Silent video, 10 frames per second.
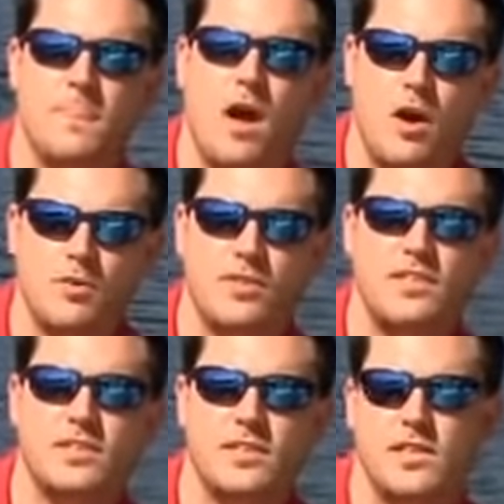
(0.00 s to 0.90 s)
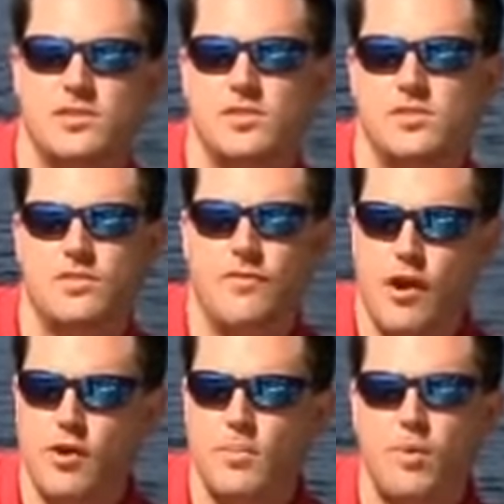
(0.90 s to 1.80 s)
Under these conditions,
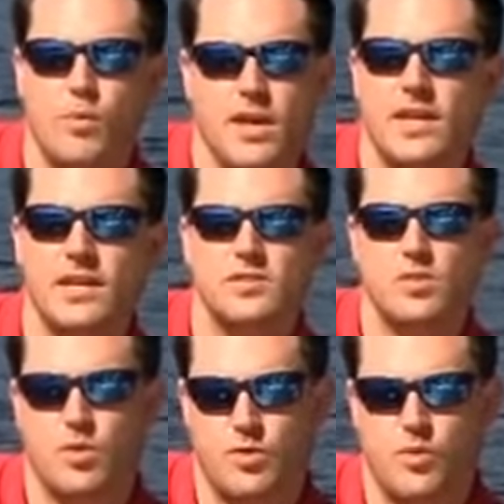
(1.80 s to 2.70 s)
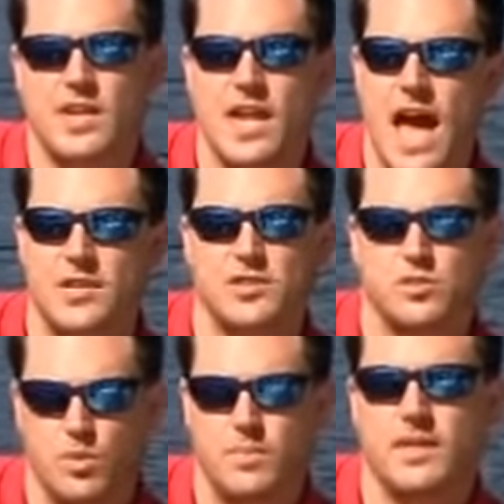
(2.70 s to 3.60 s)
variable readings or three
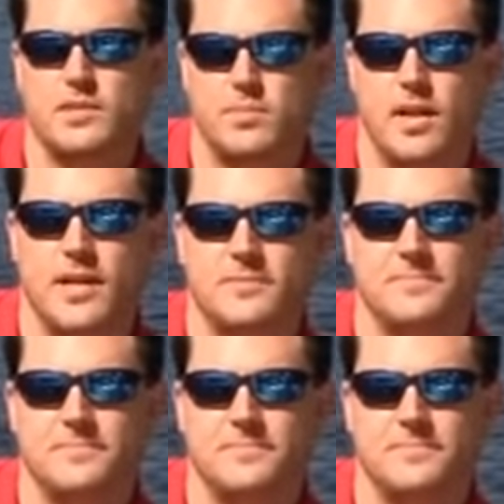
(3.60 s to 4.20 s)
dashes will be displayed.